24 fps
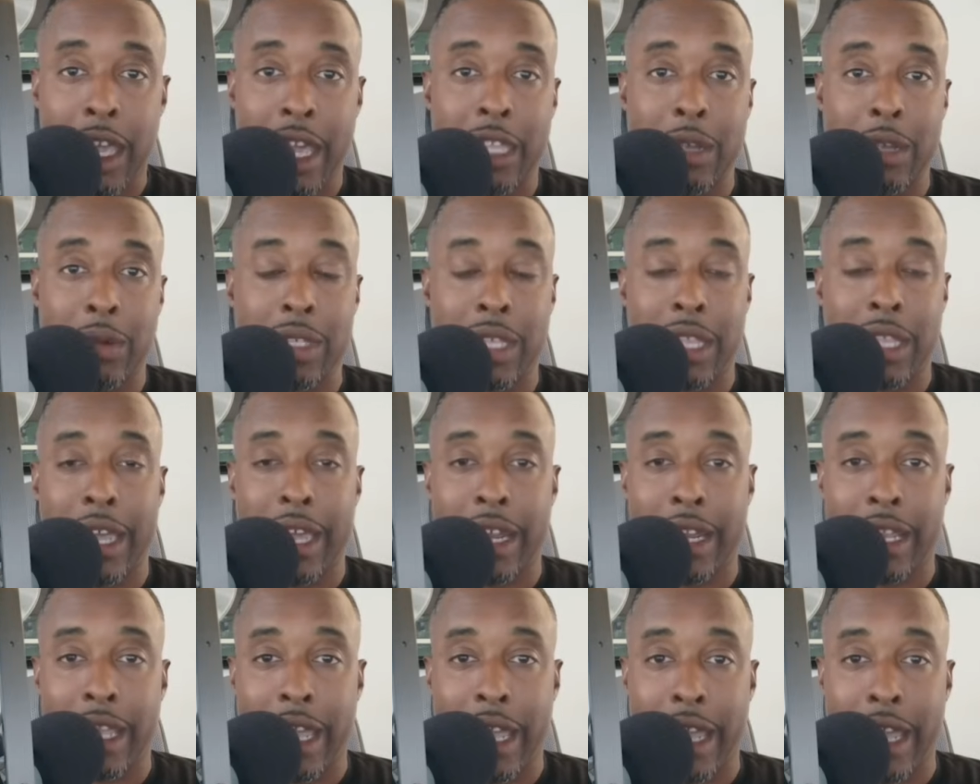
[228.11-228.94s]
And there was a
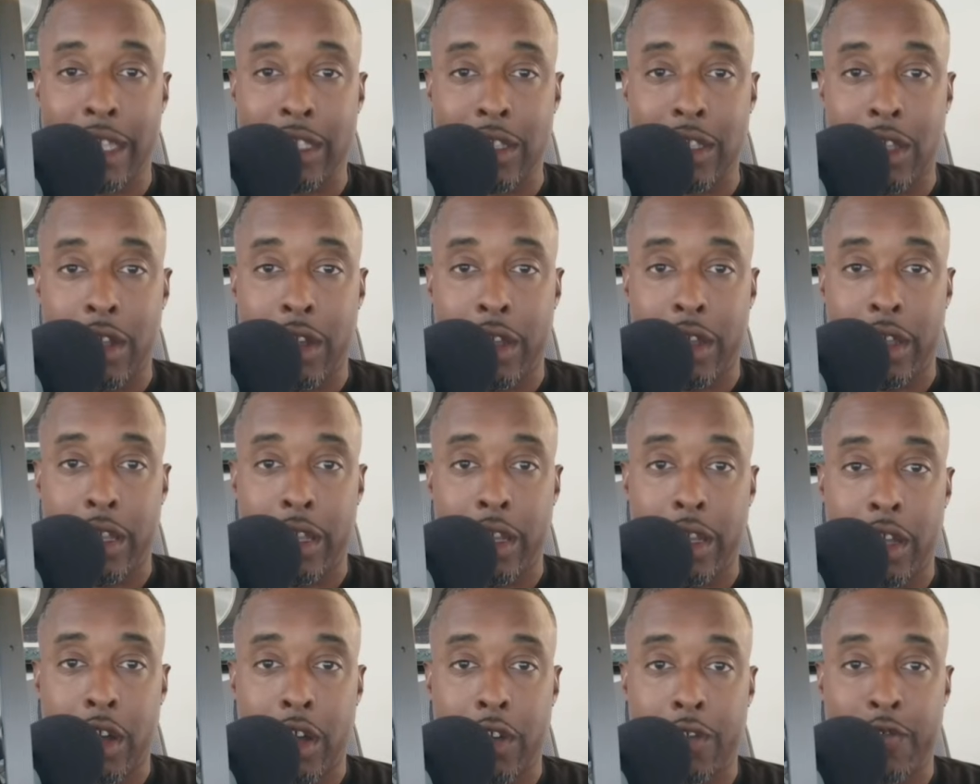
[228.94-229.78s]
lot of guys
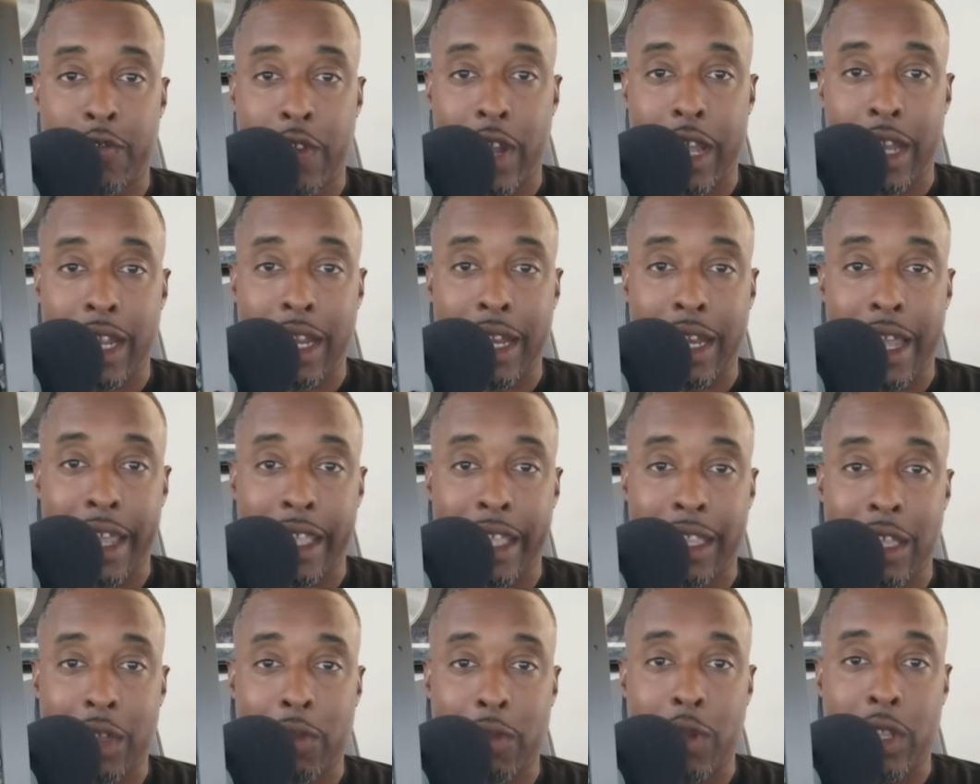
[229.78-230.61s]
on Friday
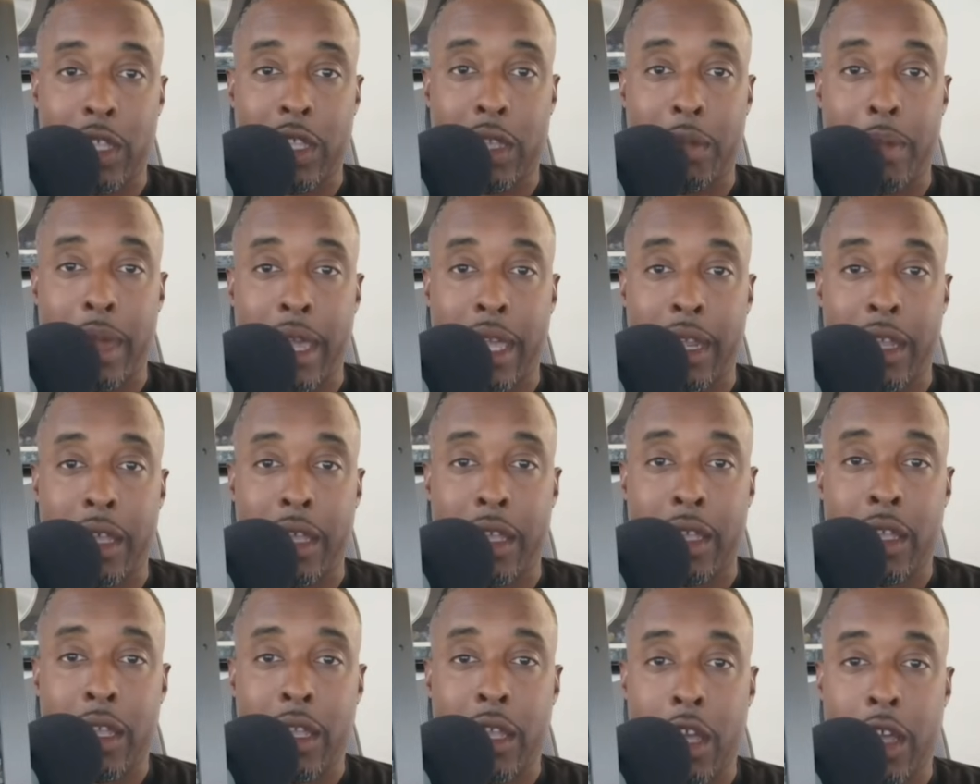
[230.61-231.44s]
night that really made
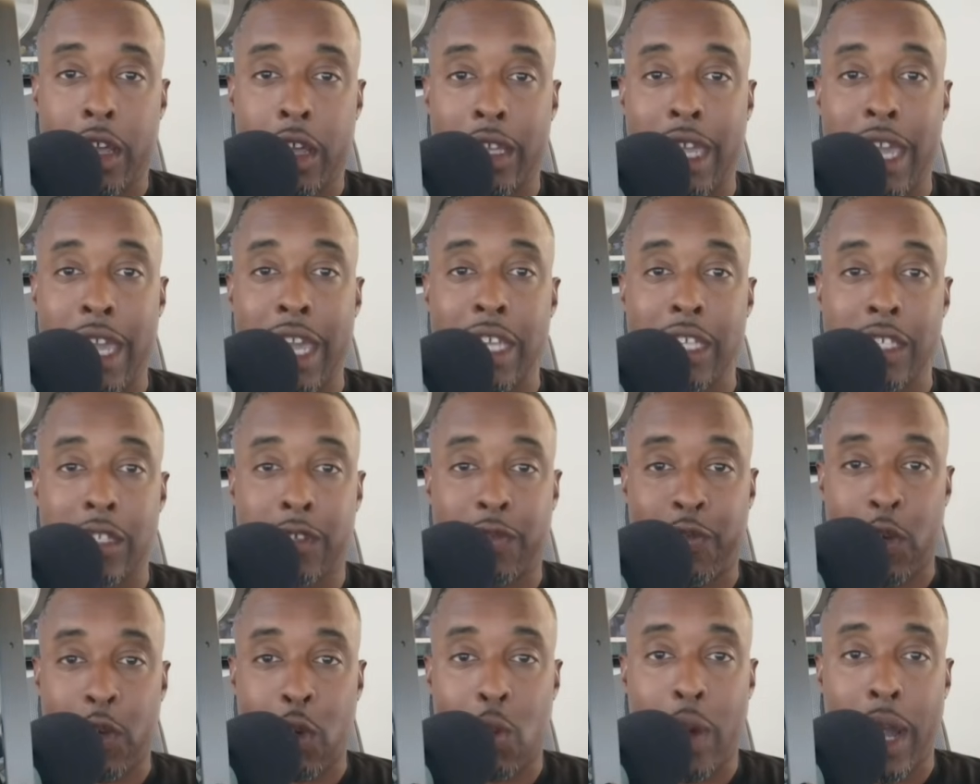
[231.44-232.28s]
a case
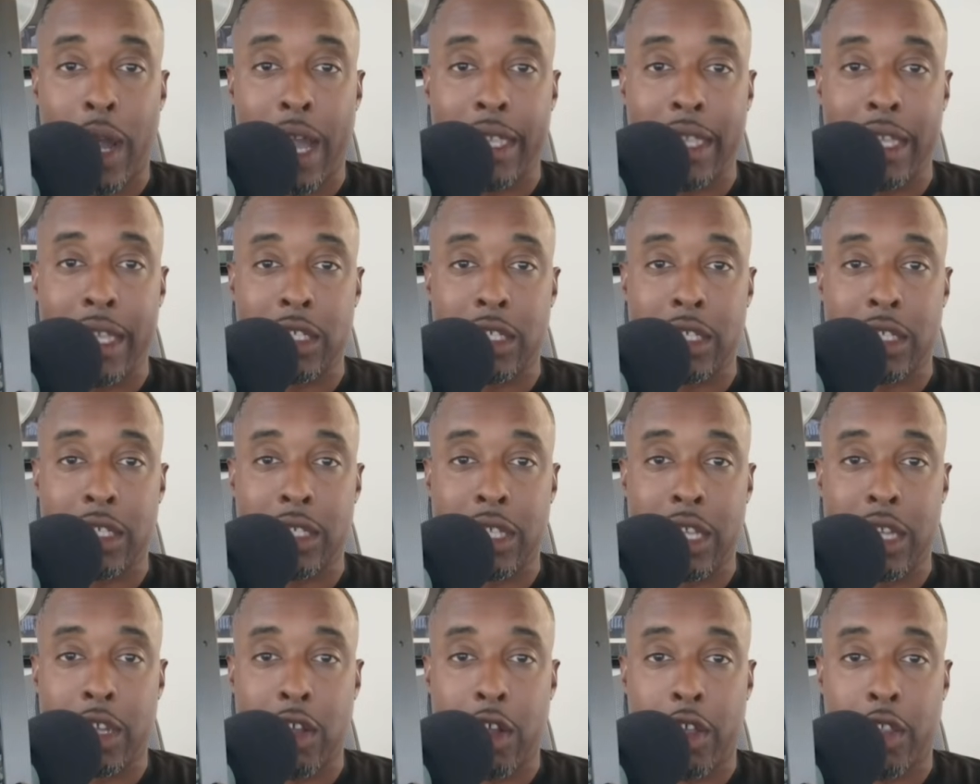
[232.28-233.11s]
for why they should
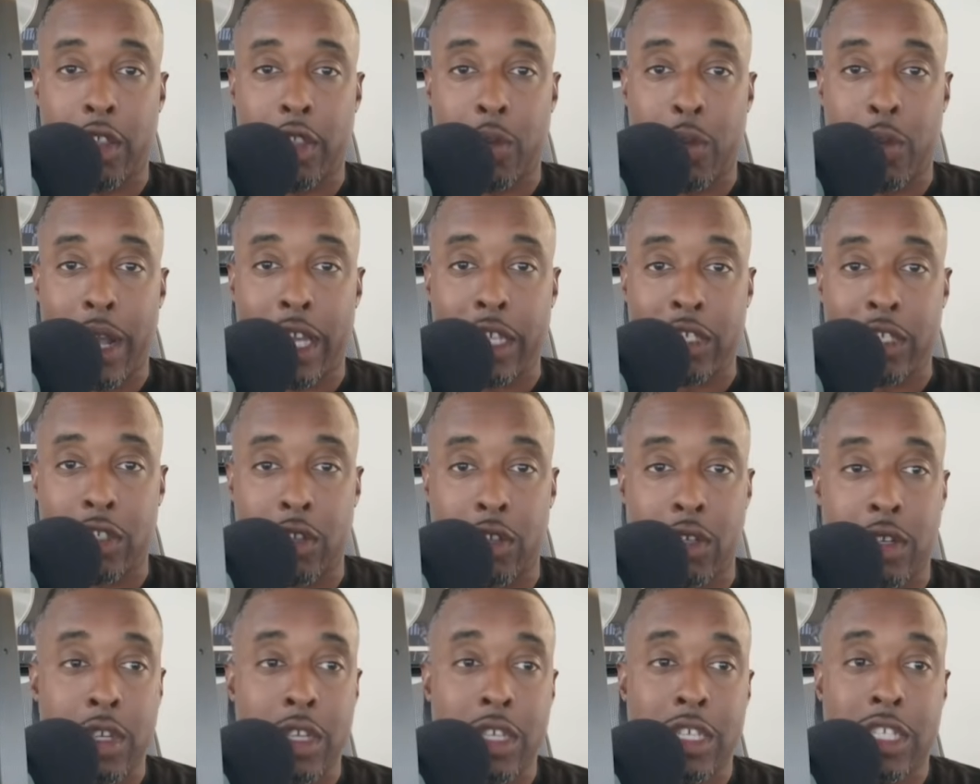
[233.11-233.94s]
stick on the
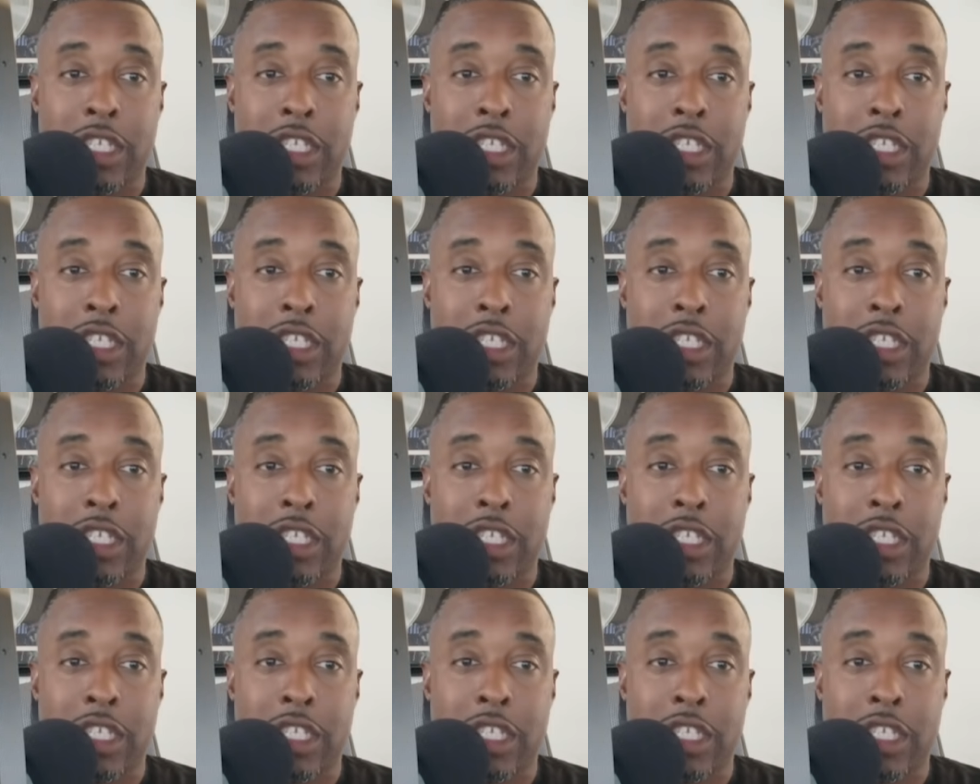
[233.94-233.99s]
roster.